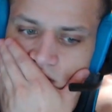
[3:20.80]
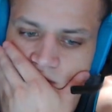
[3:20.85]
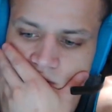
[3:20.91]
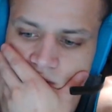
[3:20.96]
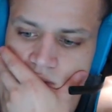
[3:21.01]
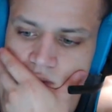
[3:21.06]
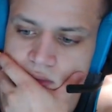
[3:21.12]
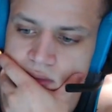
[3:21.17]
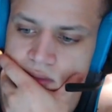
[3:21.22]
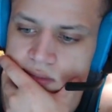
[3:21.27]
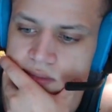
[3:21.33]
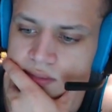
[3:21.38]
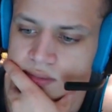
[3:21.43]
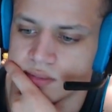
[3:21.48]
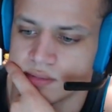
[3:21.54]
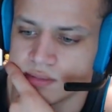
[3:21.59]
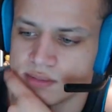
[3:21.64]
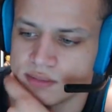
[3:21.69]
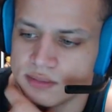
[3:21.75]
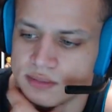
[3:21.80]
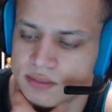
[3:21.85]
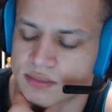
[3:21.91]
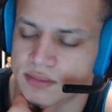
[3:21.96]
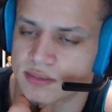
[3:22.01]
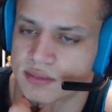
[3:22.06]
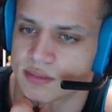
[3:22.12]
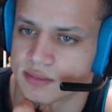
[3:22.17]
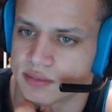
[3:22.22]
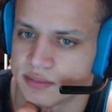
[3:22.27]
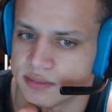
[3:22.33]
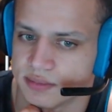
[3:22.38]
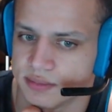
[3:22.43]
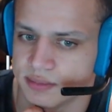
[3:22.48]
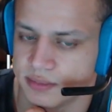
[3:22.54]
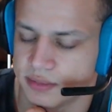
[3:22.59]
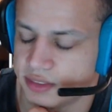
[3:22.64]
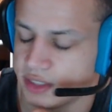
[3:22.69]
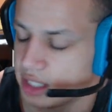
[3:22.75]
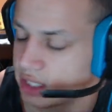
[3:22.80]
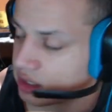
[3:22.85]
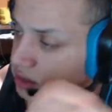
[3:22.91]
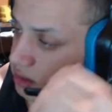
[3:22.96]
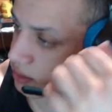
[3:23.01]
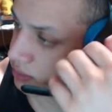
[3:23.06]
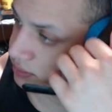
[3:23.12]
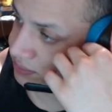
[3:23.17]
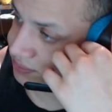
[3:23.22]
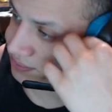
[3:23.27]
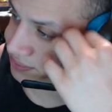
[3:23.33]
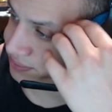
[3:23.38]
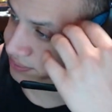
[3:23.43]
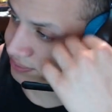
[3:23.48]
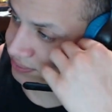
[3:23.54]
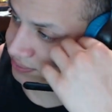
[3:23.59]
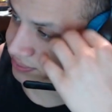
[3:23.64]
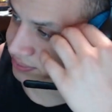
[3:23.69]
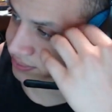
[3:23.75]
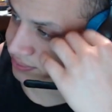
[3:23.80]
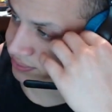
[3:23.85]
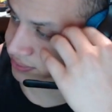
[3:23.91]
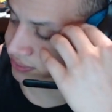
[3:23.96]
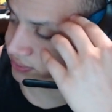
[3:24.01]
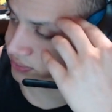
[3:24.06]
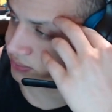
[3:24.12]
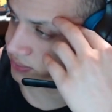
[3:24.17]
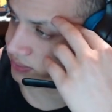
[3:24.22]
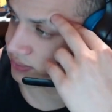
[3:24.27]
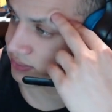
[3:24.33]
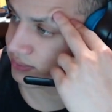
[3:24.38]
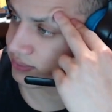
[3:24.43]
(no one is talking)